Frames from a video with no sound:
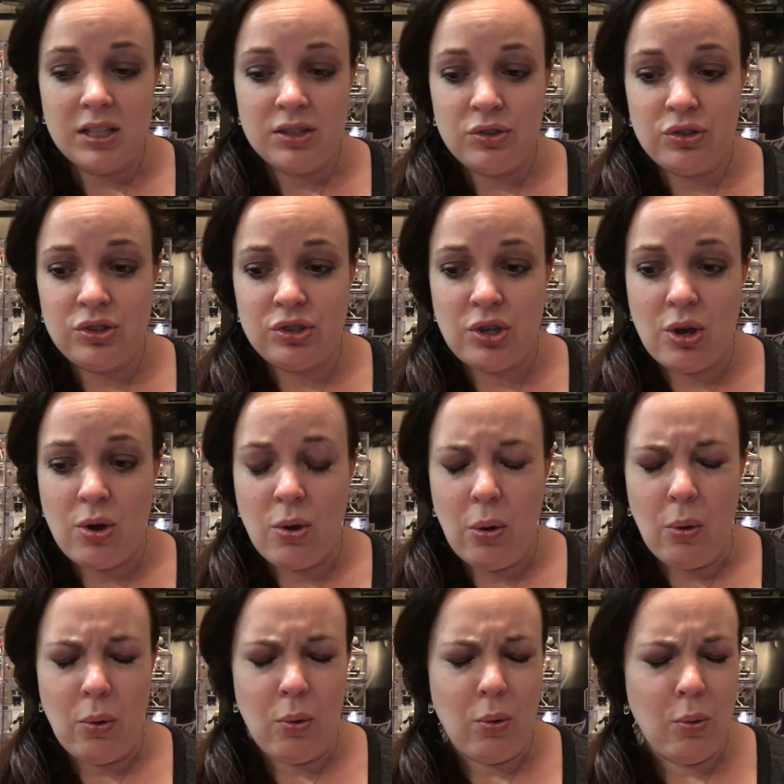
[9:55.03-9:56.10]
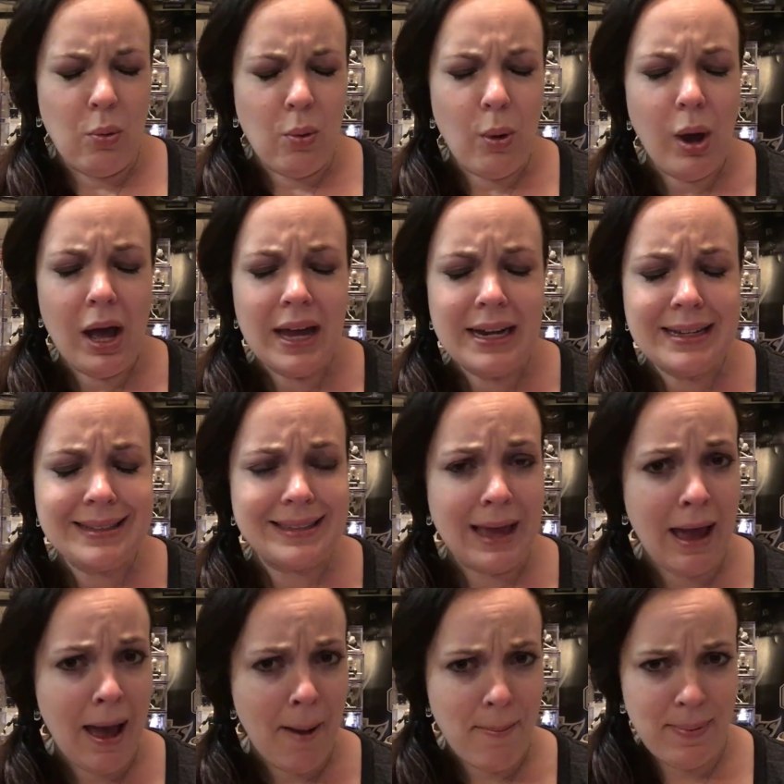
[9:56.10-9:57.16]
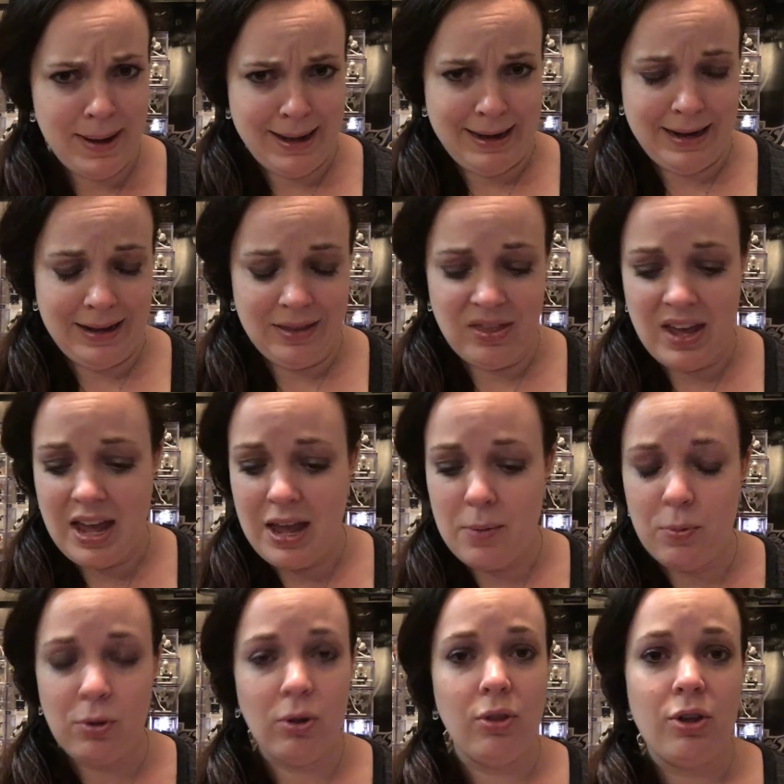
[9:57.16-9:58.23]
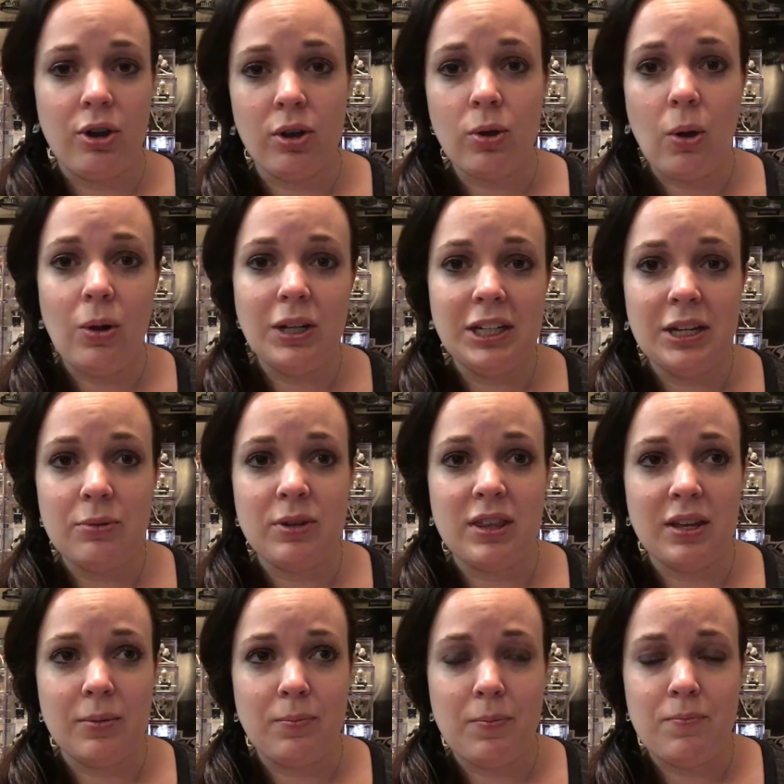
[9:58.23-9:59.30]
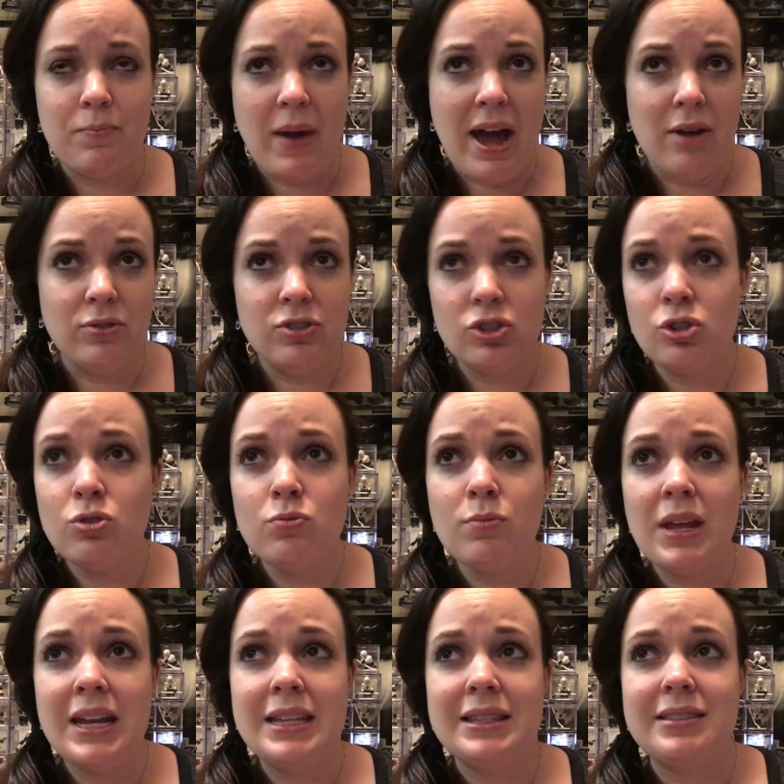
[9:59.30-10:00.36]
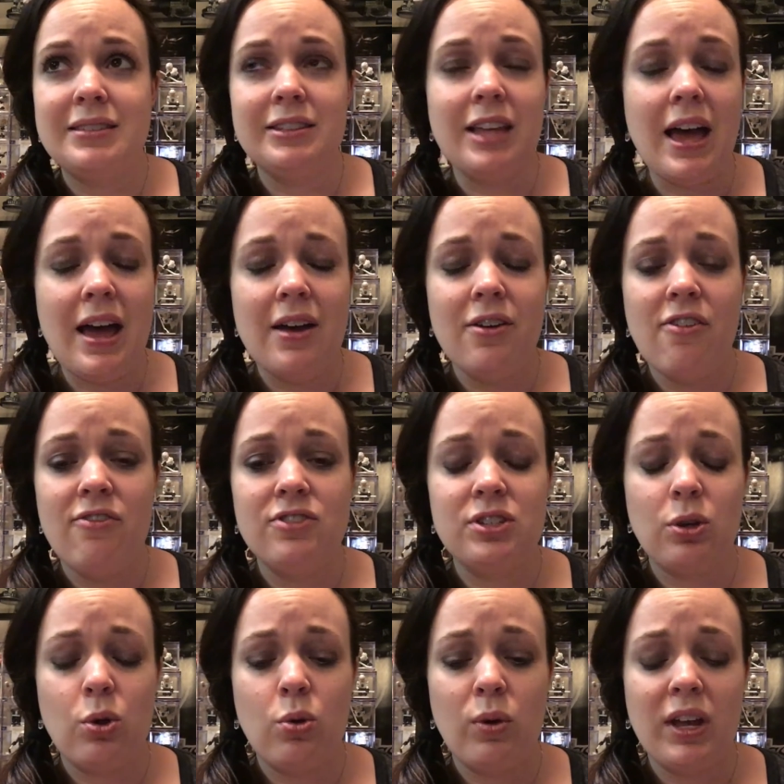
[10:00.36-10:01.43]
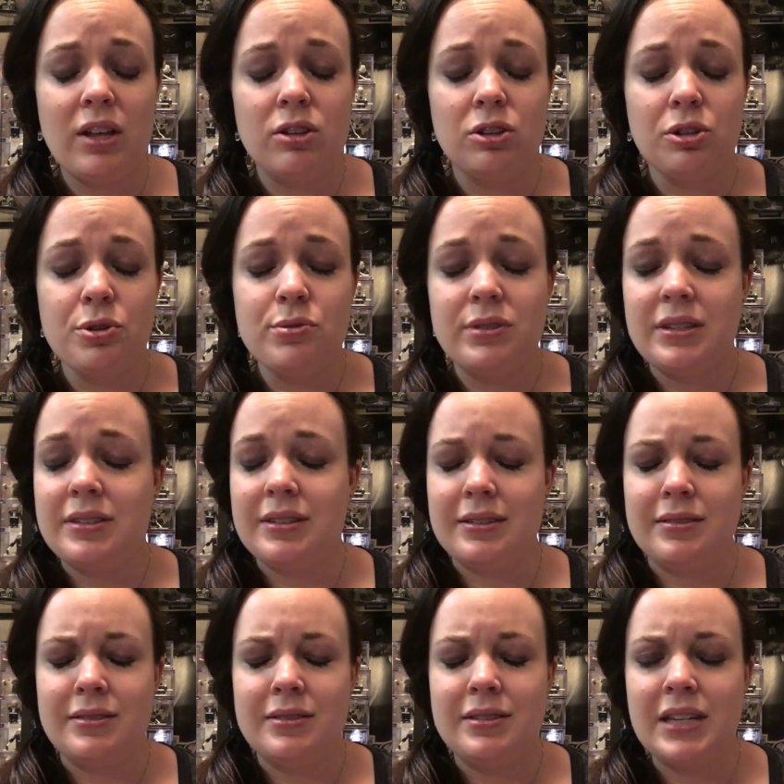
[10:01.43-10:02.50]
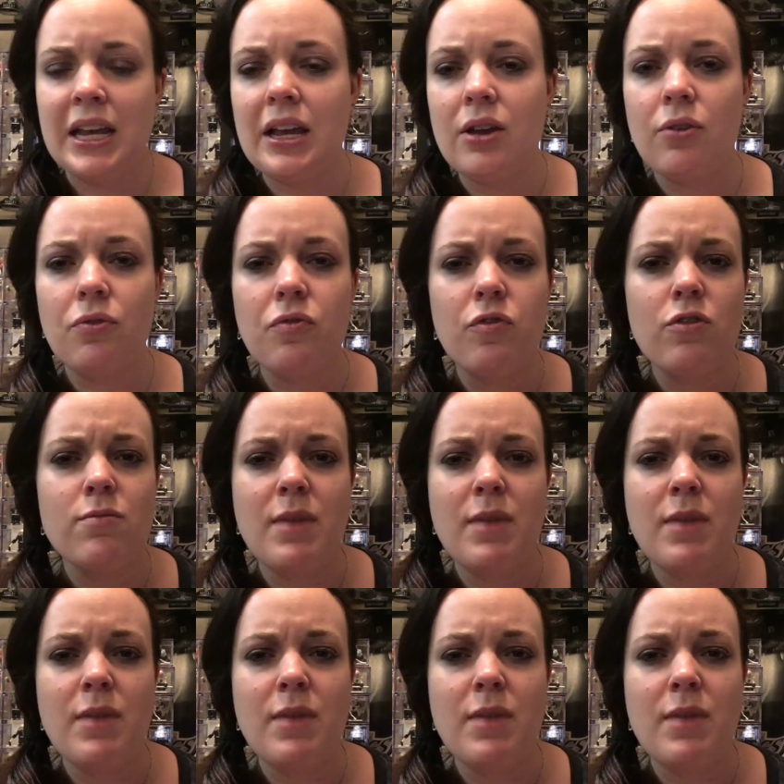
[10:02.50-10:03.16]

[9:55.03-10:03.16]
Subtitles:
So what is happening? They pull their goalie with about 2 minutes left. Quick loses a stick for